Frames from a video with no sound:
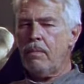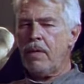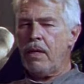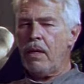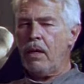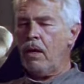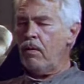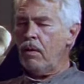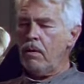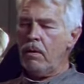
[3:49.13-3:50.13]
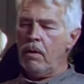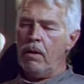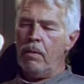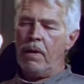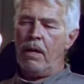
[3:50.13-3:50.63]
here and a
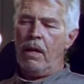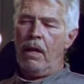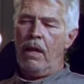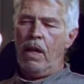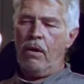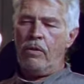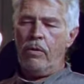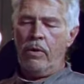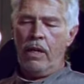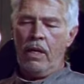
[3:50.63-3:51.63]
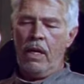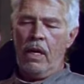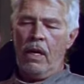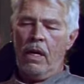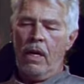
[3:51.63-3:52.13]
little bit there. So he
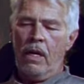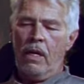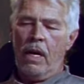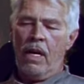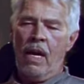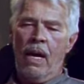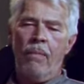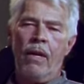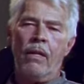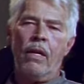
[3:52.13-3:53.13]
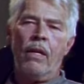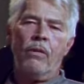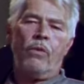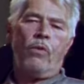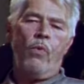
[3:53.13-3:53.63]
had a dynamic that he
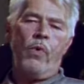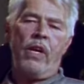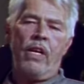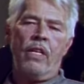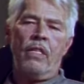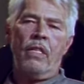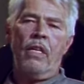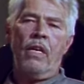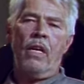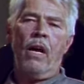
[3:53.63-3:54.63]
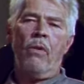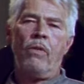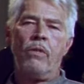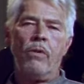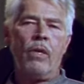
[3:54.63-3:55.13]
could squeeze in and out,
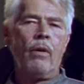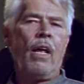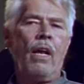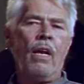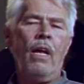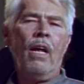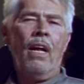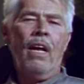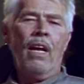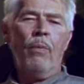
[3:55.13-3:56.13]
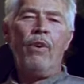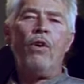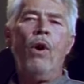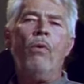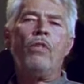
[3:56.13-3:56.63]
so that it would
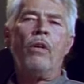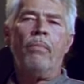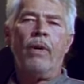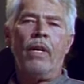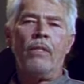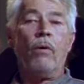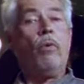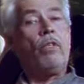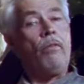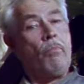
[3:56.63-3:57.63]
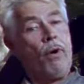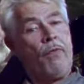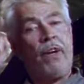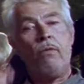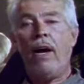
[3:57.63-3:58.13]
go someplace. So it wasn't
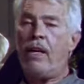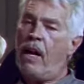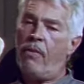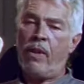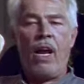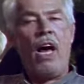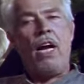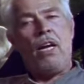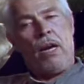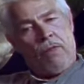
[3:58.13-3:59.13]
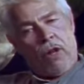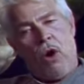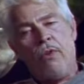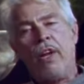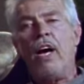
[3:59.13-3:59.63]
perfect right down the line, and
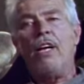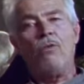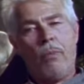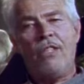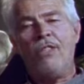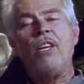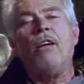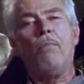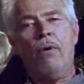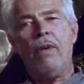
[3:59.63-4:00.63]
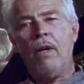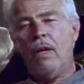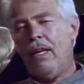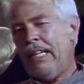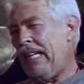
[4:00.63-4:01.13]
all the lines were said perfect.
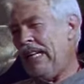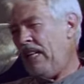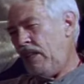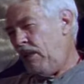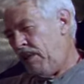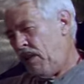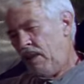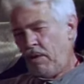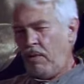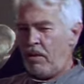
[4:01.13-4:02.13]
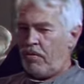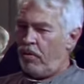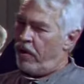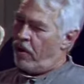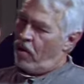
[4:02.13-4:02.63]
He was always
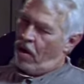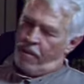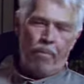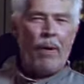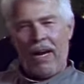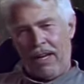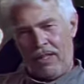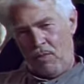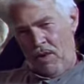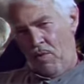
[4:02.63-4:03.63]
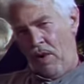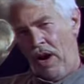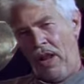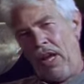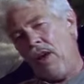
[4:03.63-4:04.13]
throwing you off balance one way
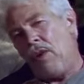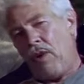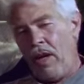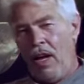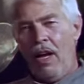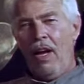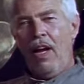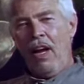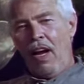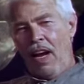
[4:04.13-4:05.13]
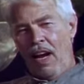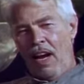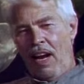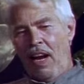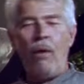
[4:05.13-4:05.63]
or the other.
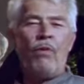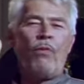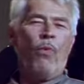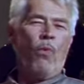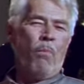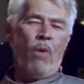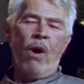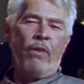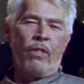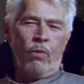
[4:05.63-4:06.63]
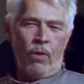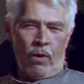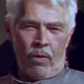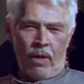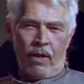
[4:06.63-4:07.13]
And it was marvelous to
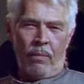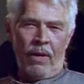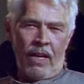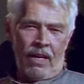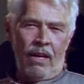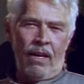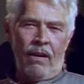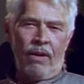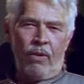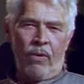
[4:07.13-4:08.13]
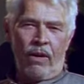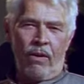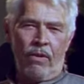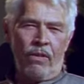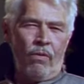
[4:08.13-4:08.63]
work with. I mean, that kind of a
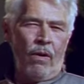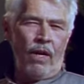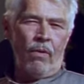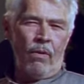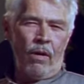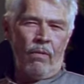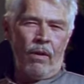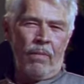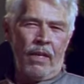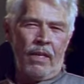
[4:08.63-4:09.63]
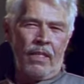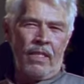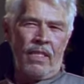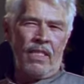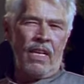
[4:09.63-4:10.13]
director is great to work with, because
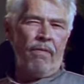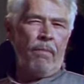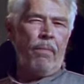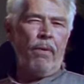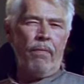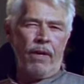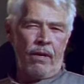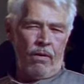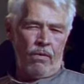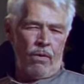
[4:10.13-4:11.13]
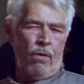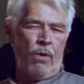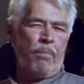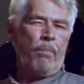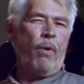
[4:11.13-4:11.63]
it's never perfect. You don't do the
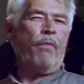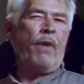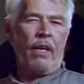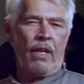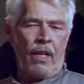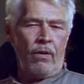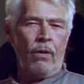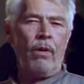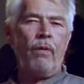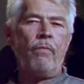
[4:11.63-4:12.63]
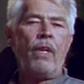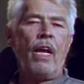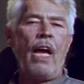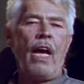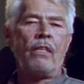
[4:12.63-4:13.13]
perfect thing. You're looking for that
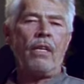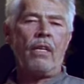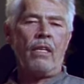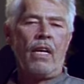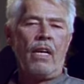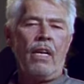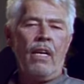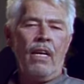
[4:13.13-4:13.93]
accident, that